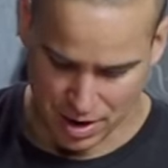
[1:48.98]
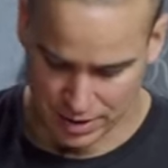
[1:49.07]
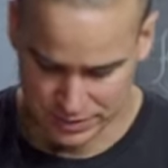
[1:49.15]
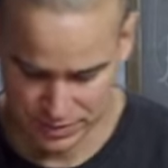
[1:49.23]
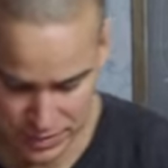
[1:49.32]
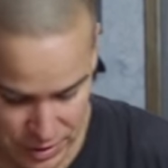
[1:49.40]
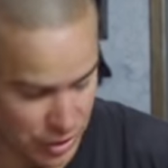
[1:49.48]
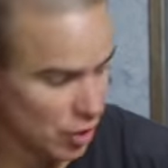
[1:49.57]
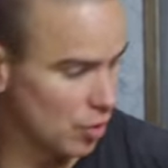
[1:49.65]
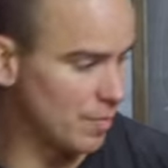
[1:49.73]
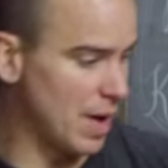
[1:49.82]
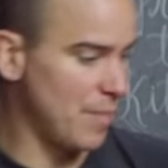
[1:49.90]
right, so these are gonna
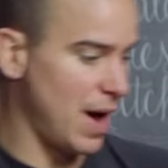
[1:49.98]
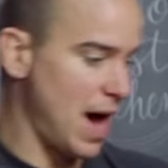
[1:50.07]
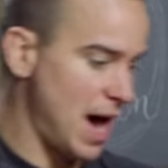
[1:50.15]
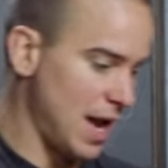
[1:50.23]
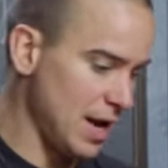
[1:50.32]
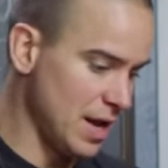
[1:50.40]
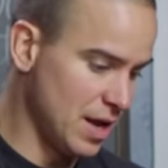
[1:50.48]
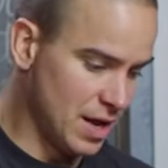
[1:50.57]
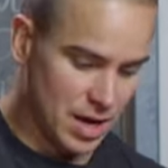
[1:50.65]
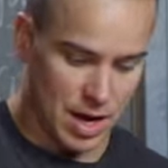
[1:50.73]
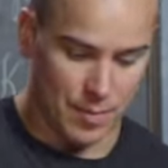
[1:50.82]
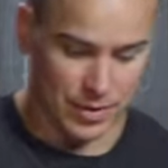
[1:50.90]
go in my pot.
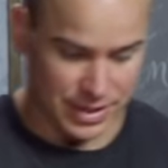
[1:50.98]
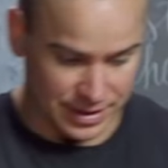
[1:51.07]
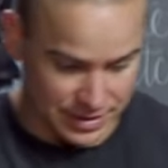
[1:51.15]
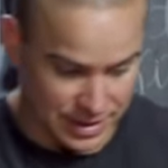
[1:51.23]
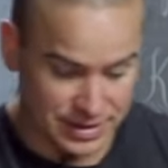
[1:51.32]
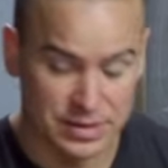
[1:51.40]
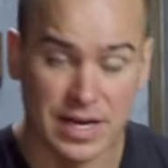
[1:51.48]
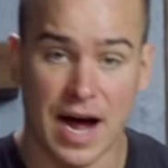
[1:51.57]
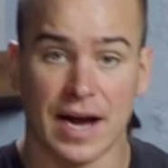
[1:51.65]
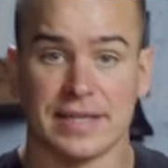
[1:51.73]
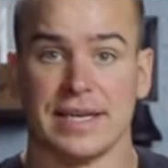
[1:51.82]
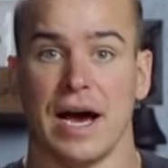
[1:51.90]
I'm gonna get these
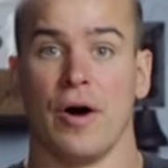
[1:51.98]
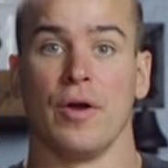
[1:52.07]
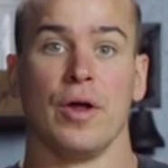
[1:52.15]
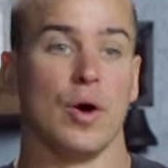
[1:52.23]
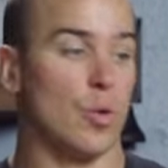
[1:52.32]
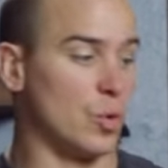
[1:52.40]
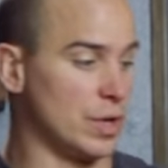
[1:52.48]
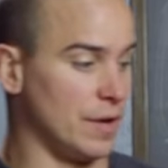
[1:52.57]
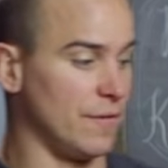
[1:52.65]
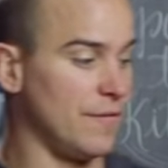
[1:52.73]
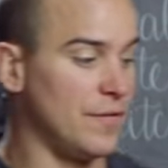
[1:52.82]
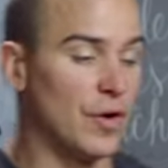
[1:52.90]
knocked out. We're gonna
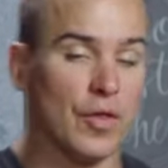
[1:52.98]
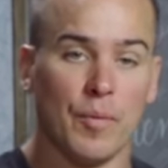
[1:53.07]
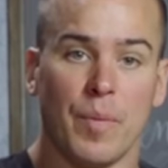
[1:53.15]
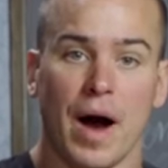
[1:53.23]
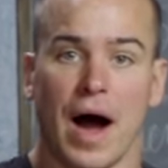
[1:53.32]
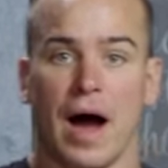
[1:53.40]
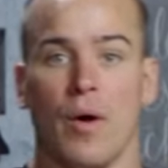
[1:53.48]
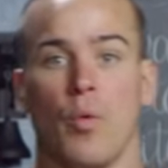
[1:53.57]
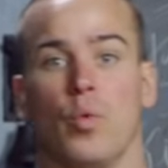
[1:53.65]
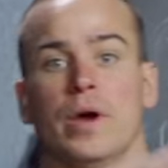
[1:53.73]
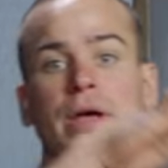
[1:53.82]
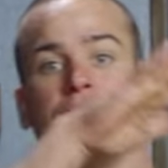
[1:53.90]
fill the pot
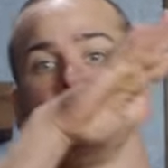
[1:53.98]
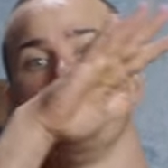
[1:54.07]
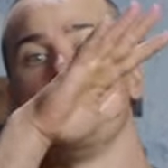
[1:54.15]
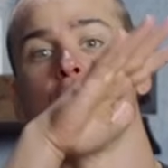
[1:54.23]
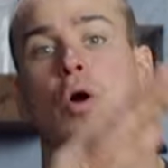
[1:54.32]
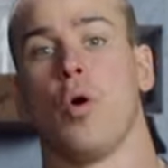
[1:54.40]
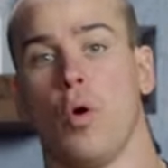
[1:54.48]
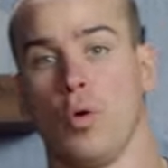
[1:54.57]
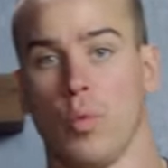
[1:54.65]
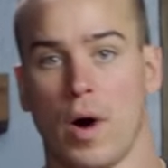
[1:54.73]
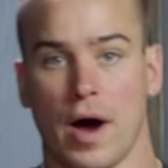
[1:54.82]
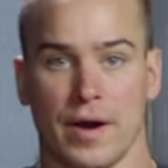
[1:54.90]
with
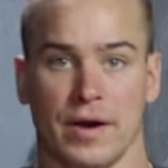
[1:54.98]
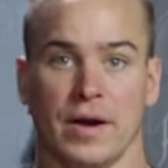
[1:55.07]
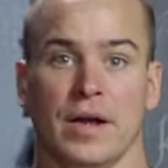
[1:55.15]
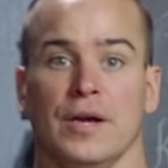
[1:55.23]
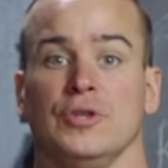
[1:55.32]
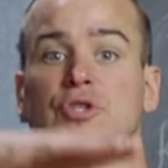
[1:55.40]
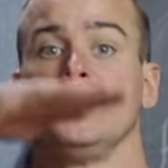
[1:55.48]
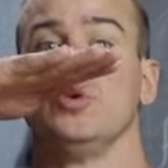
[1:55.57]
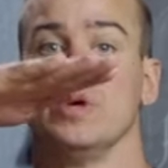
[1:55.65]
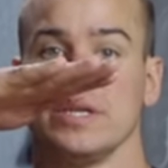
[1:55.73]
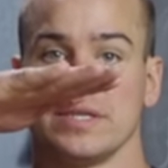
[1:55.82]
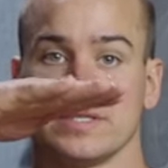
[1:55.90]
cold water,
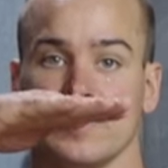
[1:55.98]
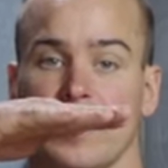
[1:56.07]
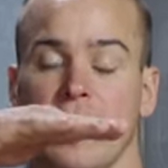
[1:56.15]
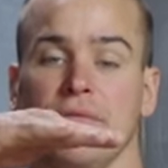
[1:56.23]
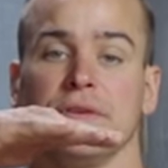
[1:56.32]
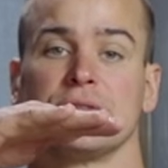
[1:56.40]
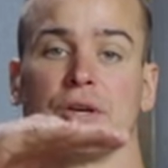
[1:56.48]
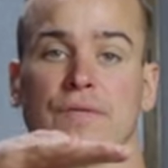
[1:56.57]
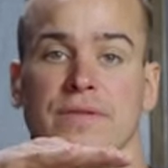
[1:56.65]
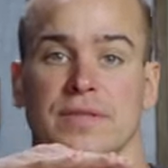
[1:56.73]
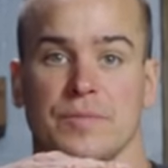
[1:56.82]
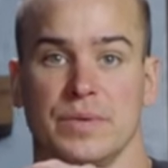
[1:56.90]
2 inches above the
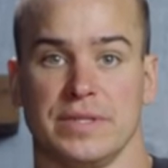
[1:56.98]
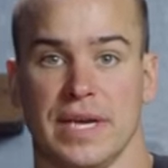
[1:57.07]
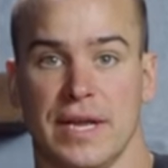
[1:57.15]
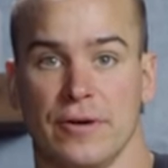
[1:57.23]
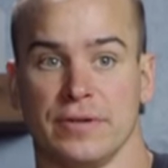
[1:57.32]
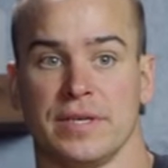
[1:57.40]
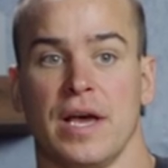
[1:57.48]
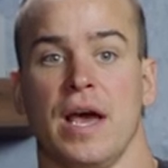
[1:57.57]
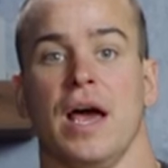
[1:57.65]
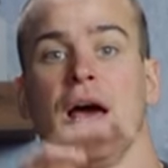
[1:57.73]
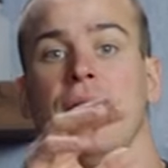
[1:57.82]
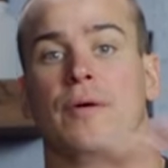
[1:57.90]
surface of the potatoes,
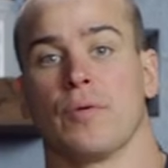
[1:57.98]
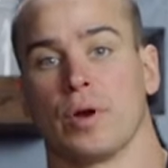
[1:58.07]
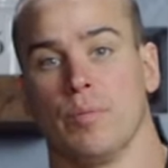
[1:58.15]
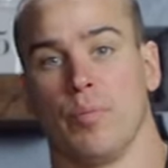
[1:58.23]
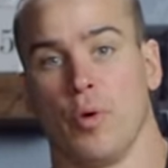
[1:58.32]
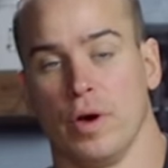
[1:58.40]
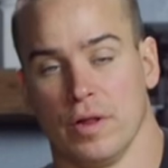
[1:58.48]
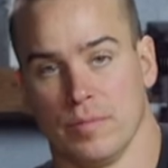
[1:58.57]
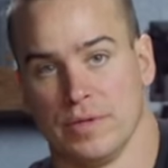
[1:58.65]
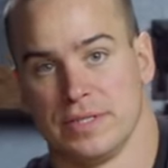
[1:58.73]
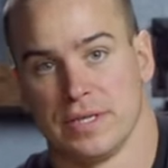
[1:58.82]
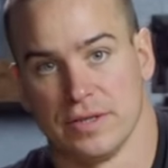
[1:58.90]
and then we're gonna boil them
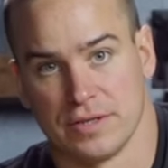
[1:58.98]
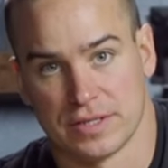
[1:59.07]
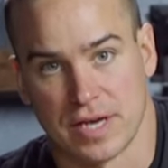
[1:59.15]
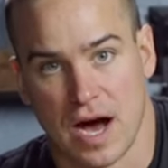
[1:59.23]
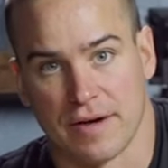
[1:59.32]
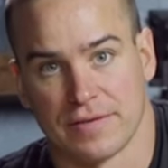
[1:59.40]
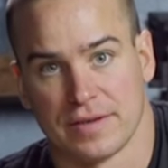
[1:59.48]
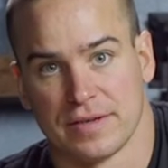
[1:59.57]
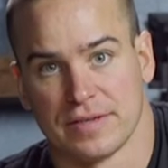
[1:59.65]
until they're soft.